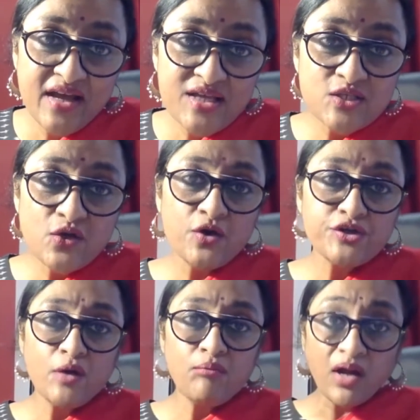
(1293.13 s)
So
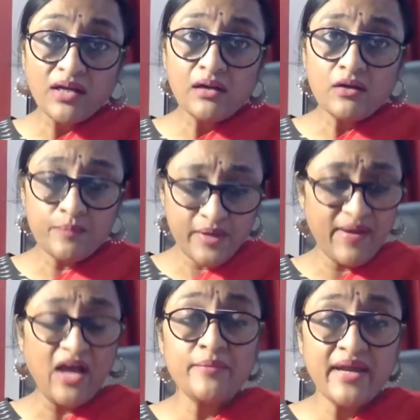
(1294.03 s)
your model could be
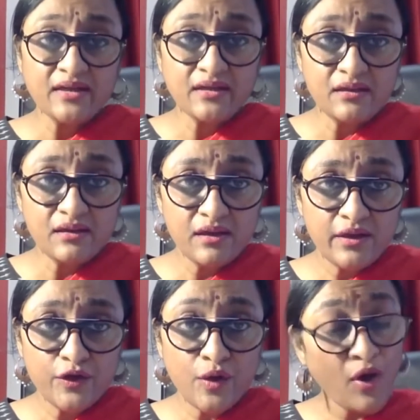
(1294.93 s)
biomedical,
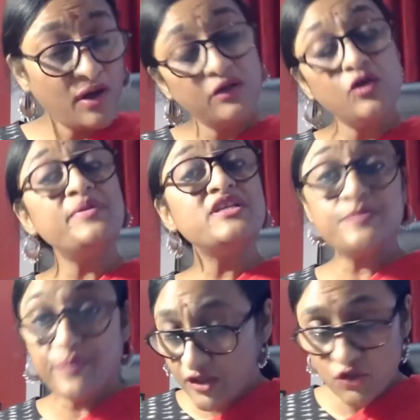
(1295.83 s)
your model could be
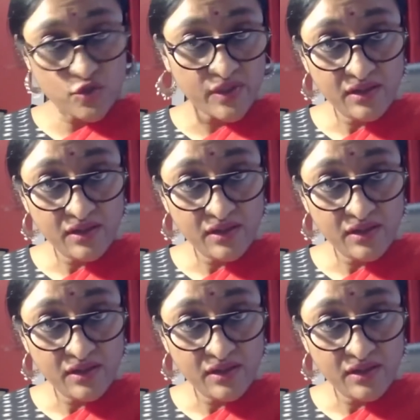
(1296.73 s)
spiritual,